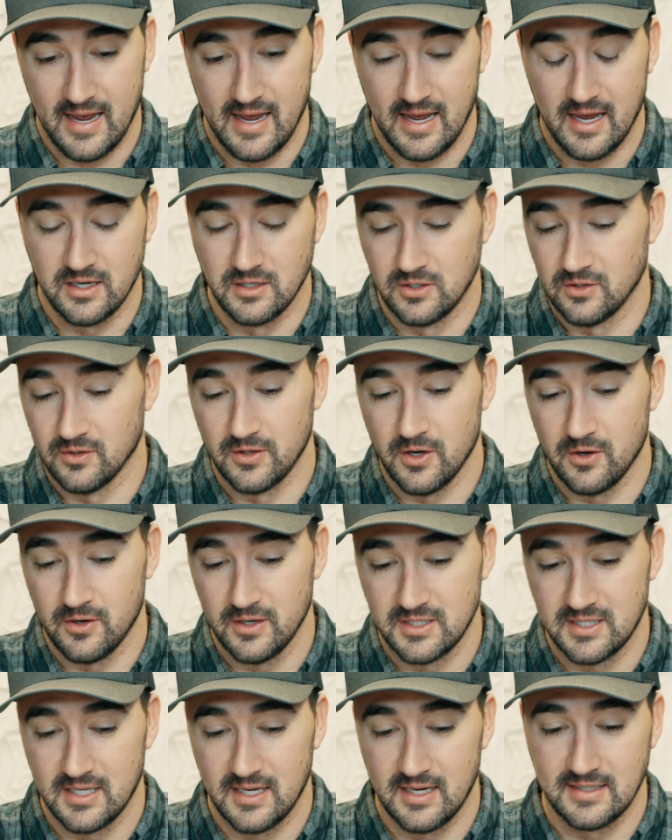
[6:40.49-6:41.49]
And you'll
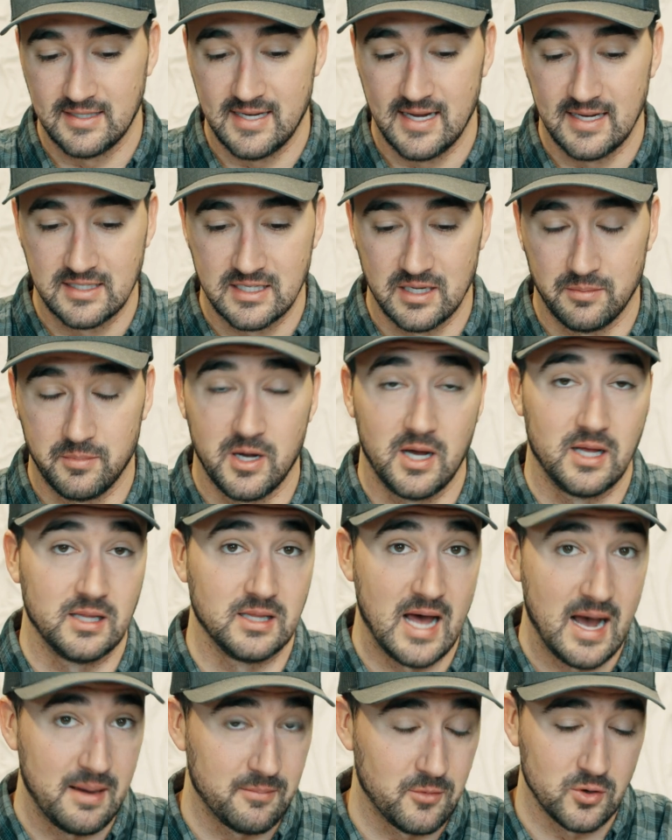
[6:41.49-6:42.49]
notice that it takes up a
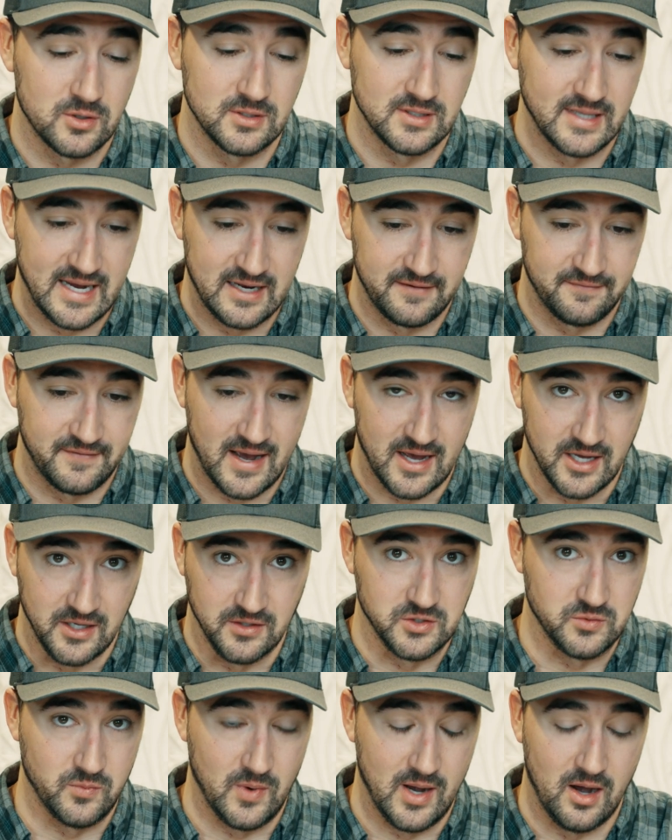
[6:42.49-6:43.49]
lot more land
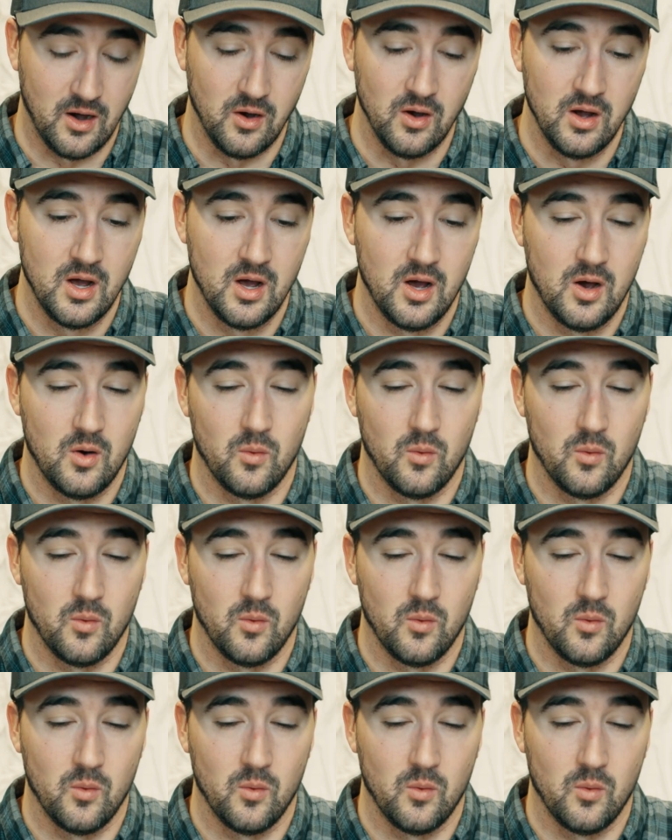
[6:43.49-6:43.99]
value as well.